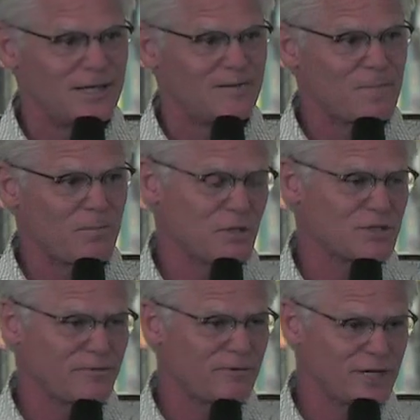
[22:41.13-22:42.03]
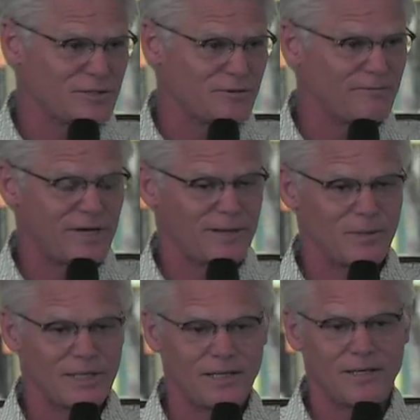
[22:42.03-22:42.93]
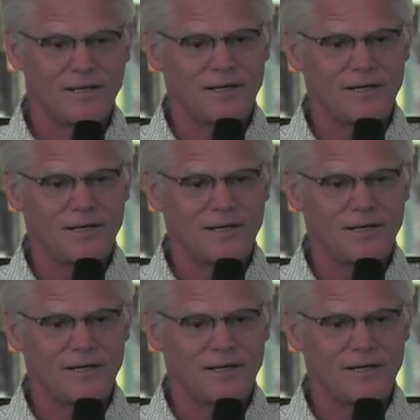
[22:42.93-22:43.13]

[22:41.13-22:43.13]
uh, mostly friends and family